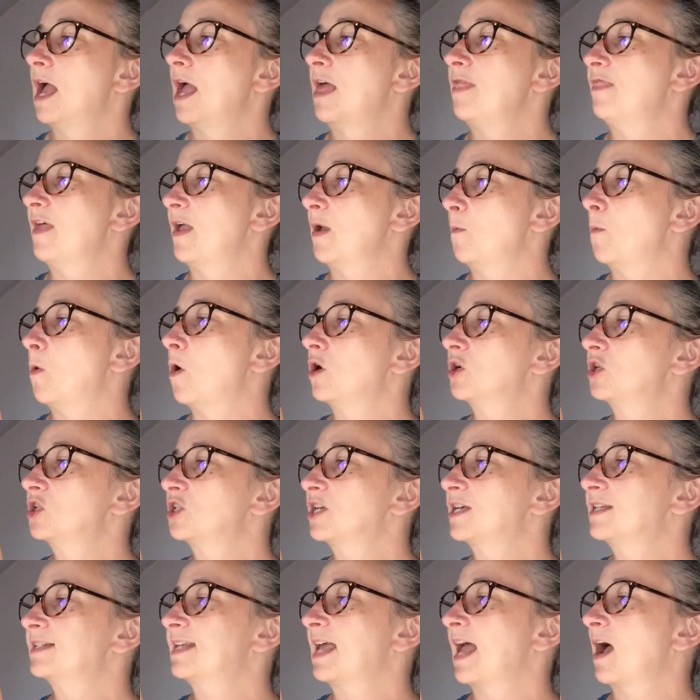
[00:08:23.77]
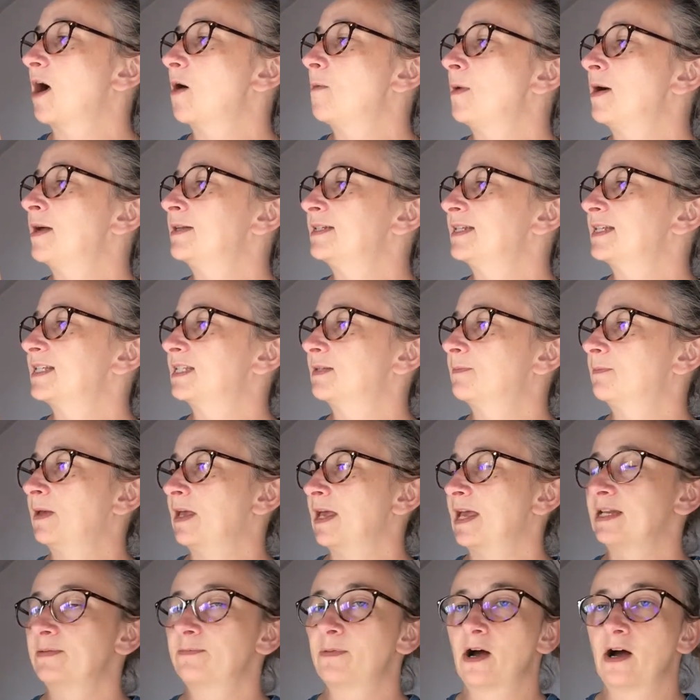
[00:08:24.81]
They watched as Elmer
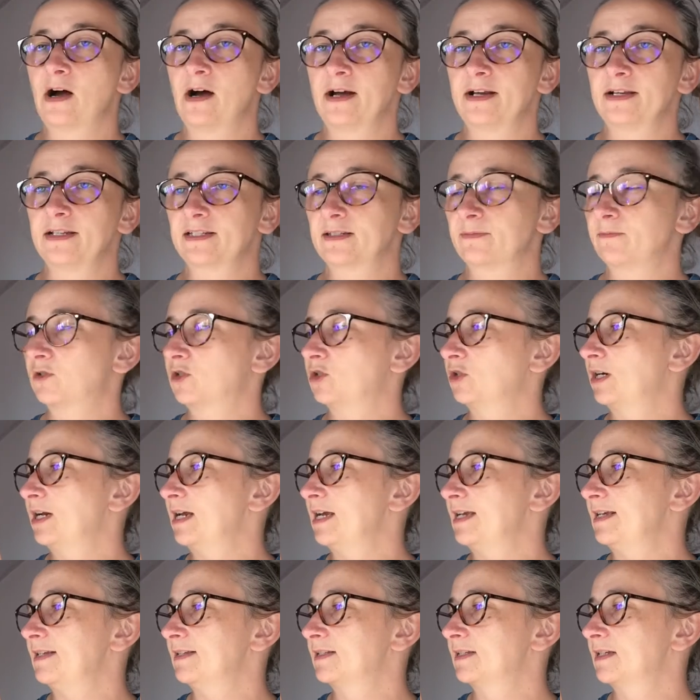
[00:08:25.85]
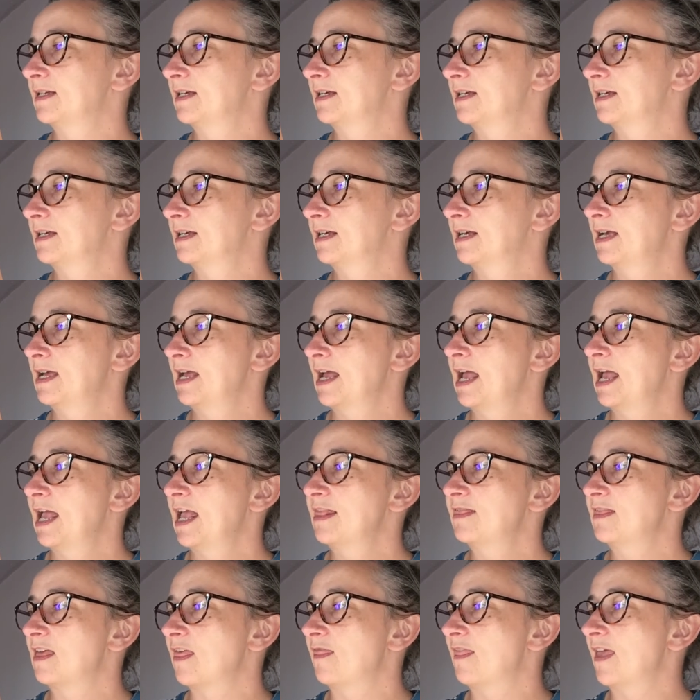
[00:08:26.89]
disappeared behind some trees.
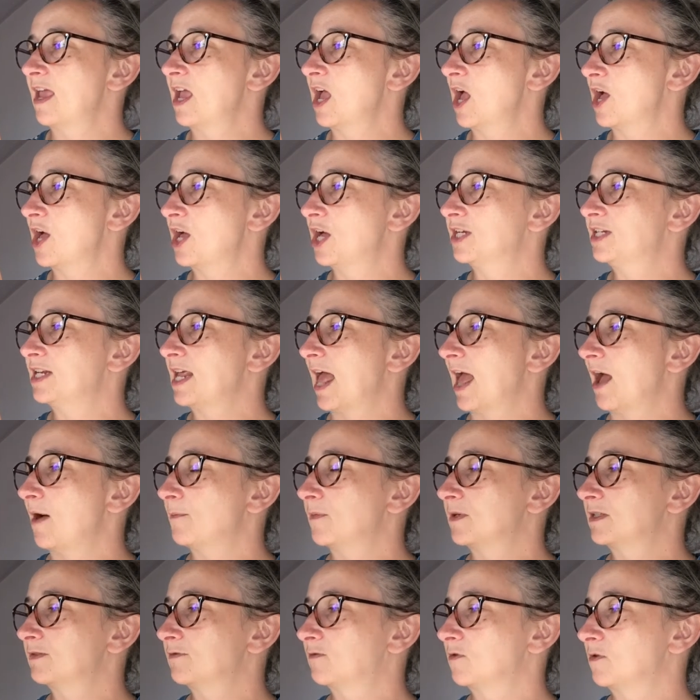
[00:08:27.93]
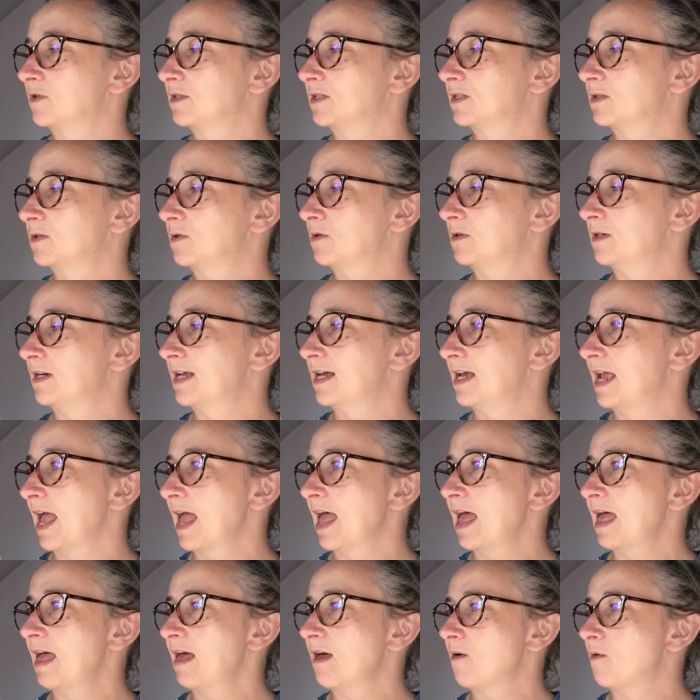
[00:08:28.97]
Then they heard Elmer's voice calling,
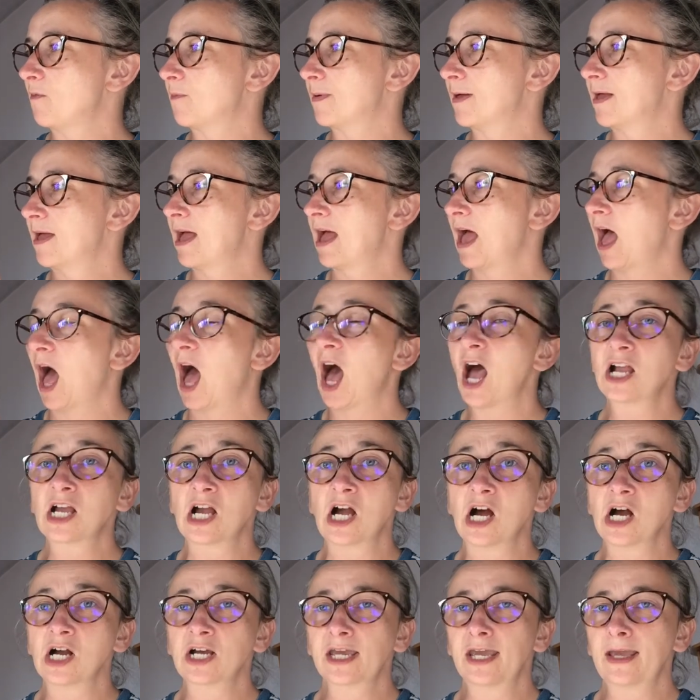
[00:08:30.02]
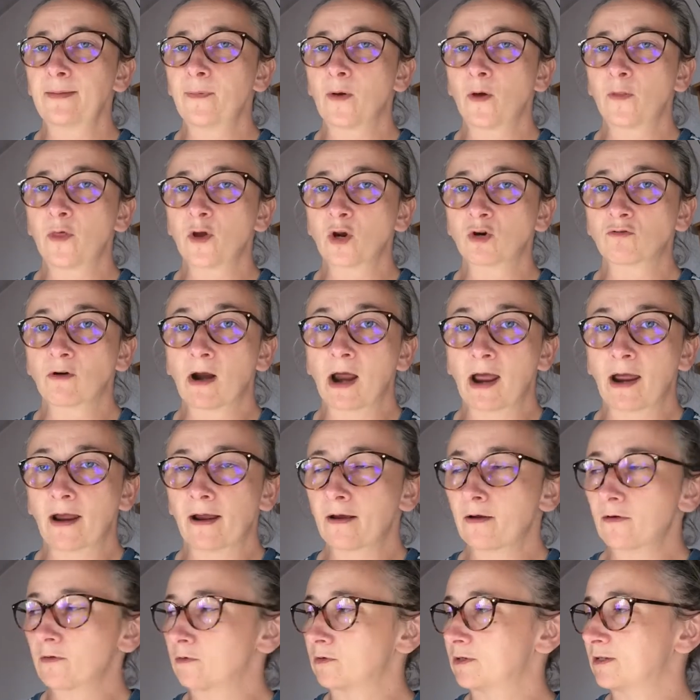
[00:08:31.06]
"Help! I can't keep on the
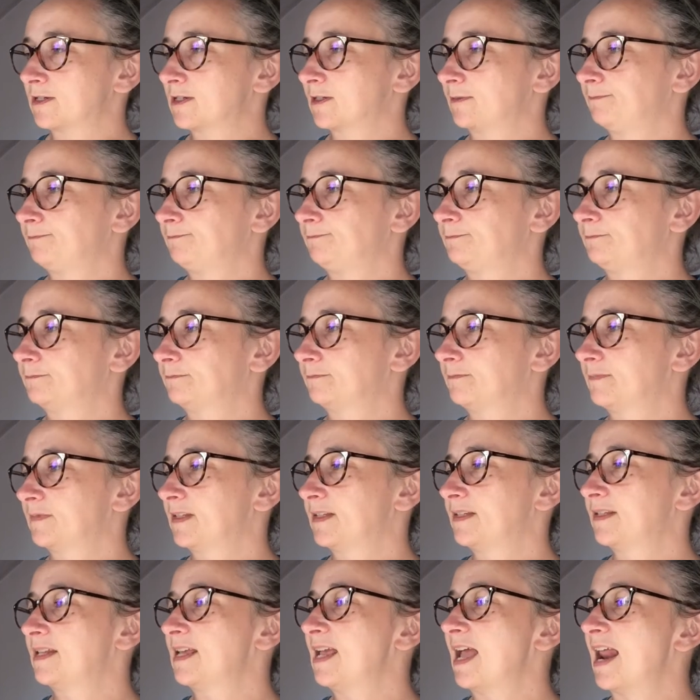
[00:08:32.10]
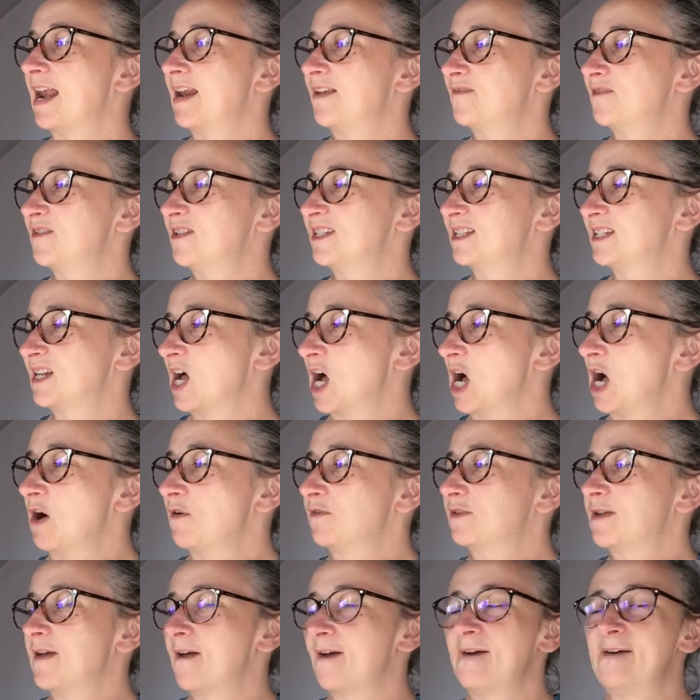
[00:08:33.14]
ground." The elephants
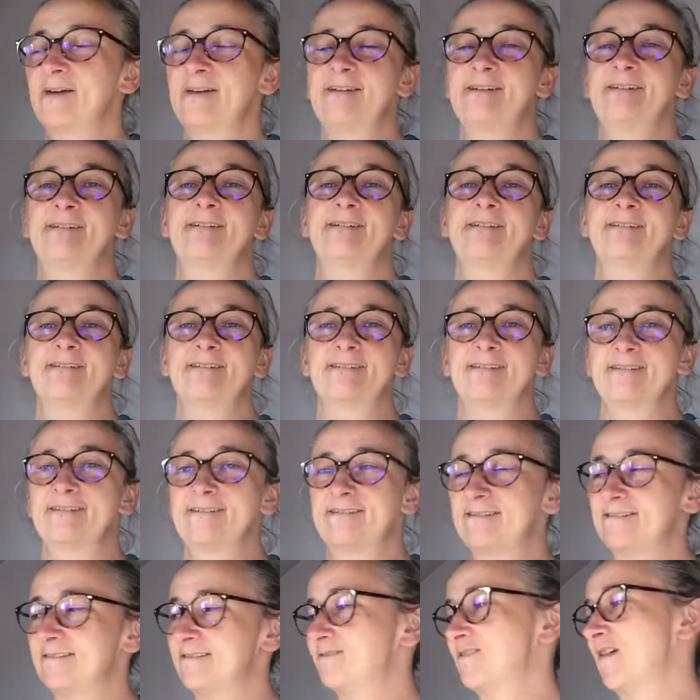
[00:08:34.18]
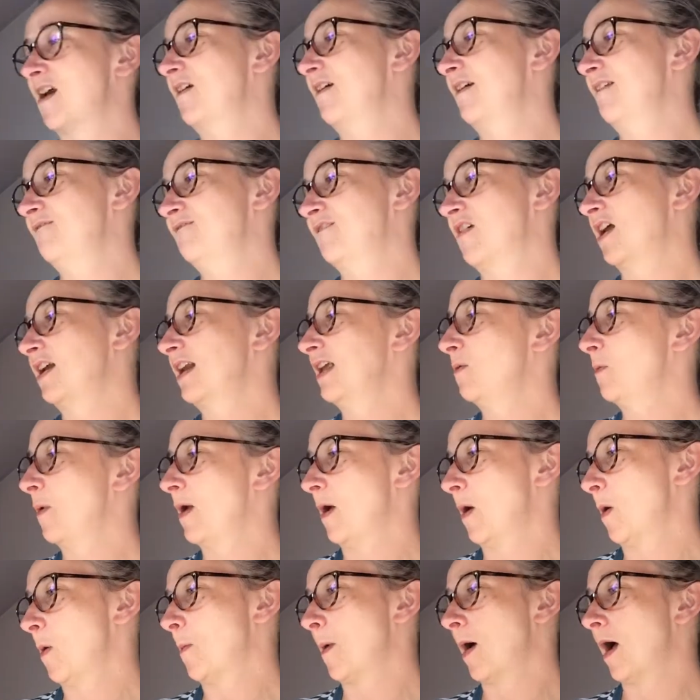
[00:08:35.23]
laughed. "Very funny,
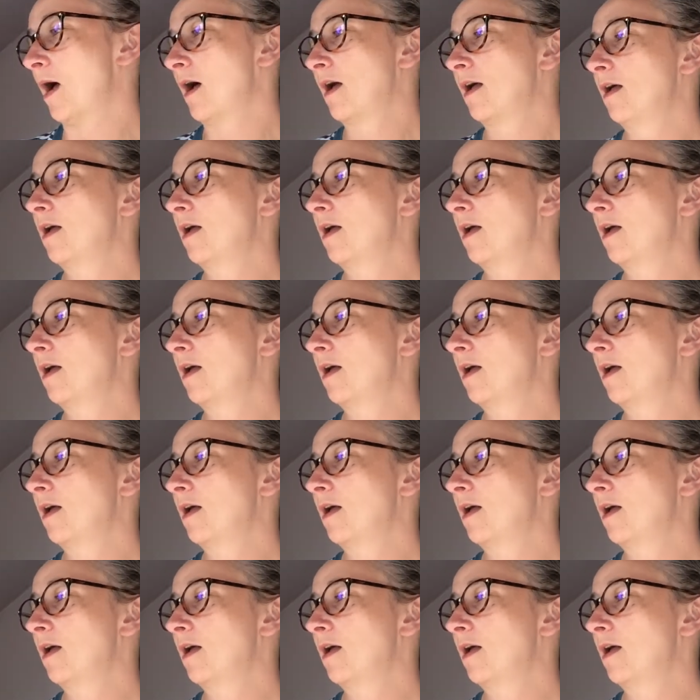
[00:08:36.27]
Wilbur."